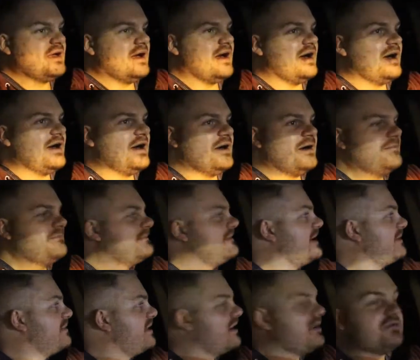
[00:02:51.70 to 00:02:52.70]
Um,
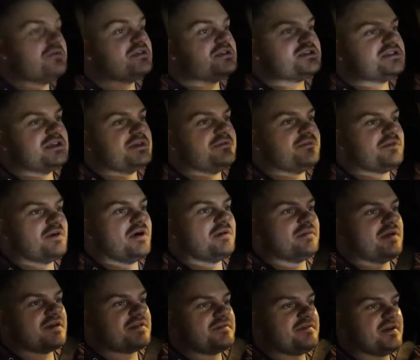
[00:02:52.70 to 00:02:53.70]
I'm not originally from
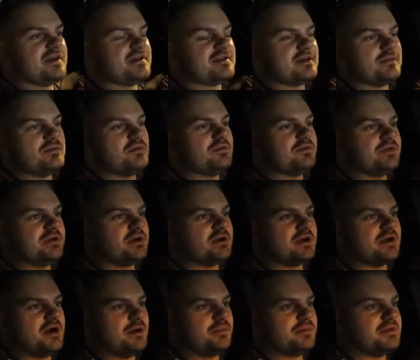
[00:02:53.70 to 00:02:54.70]
Las Vegas. I moved here a
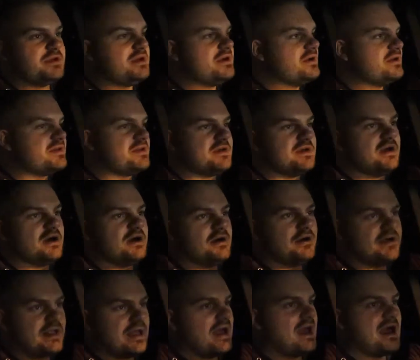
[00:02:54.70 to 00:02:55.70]
couple years ago,
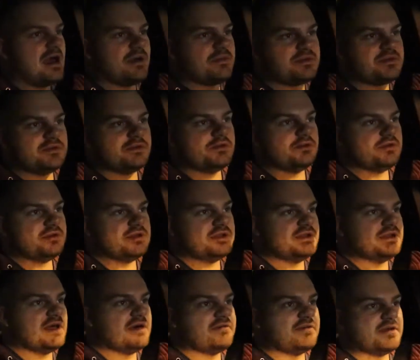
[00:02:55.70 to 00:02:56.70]
and I absolutely
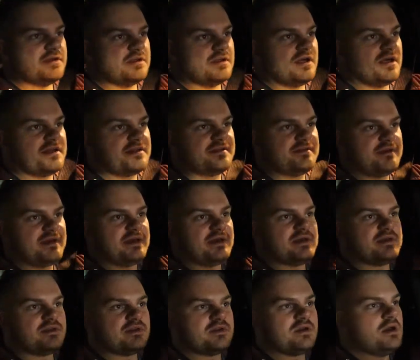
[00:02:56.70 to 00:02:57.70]
love it in Las
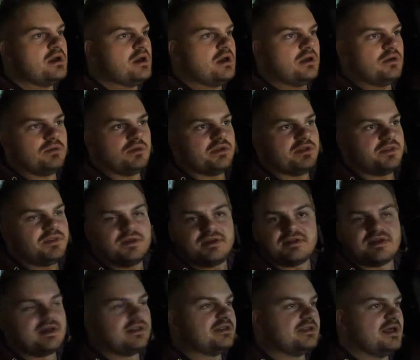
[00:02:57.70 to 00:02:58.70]
Vegas. One of the
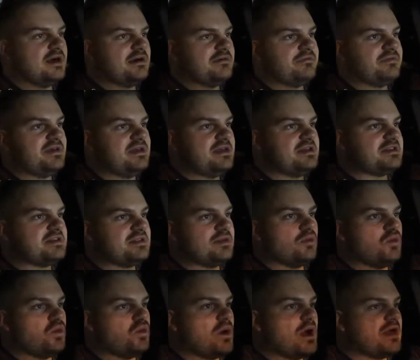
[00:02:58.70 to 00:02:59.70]
things I love is the
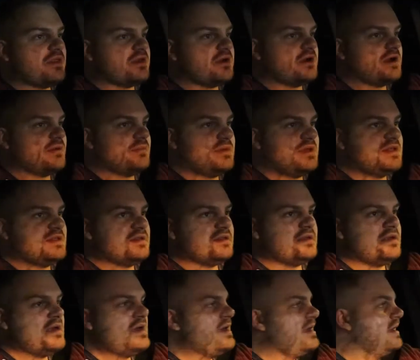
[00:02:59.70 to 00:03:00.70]
weather. I mean,
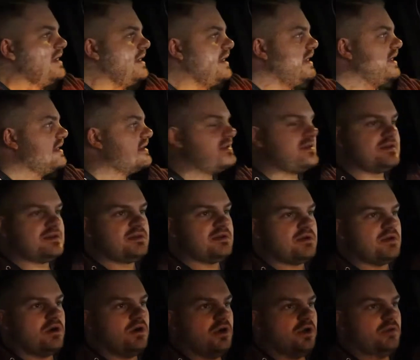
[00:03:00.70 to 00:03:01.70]

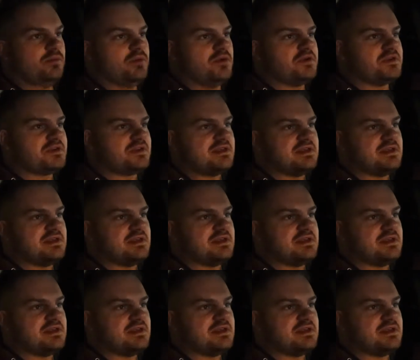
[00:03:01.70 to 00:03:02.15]
it's almost